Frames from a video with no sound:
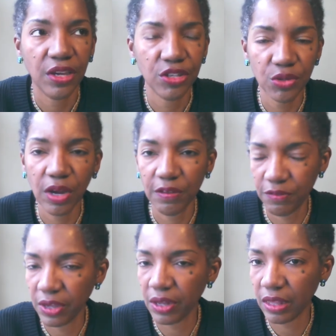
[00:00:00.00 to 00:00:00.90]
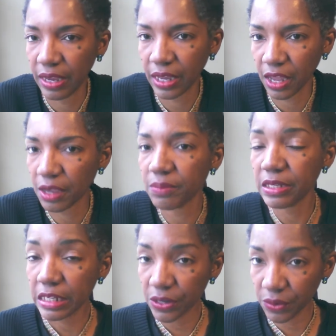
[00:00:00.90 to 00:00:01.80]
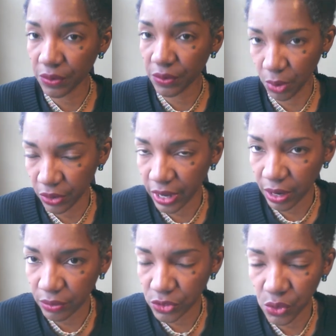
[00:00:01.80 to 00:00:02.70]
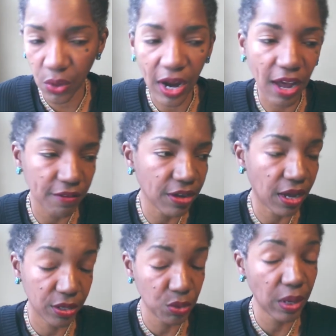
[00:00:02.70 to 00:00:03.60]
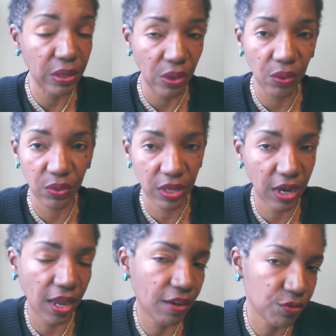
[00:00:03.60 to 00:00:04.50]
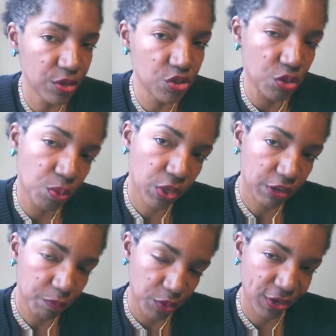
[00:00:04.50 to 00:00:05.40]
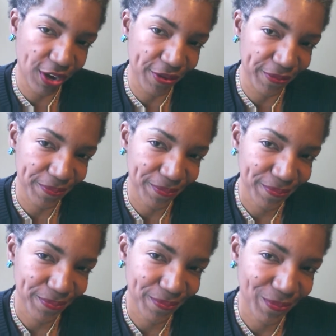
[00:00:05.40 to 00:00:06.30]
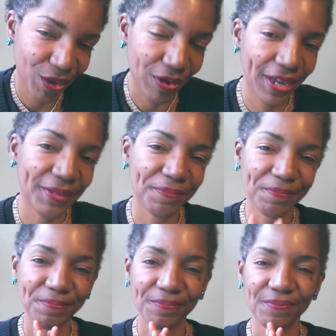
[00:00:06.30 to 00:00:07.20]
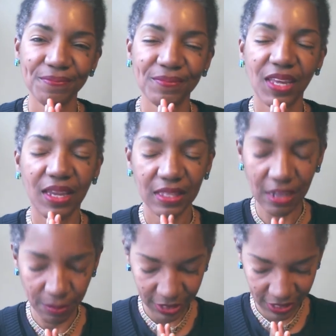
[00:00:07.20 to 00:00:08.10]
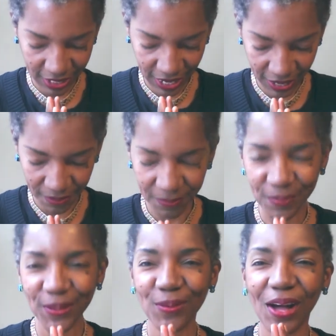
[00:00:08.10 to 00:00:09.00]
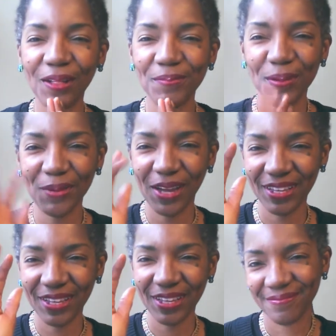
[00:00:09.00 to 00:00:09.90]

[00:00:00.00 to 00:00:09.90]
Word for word: do I feel like I am nearing burnout? Or have I, do I know that I have reached a point of burnout? All right? Namaste. Be well. Bye bye.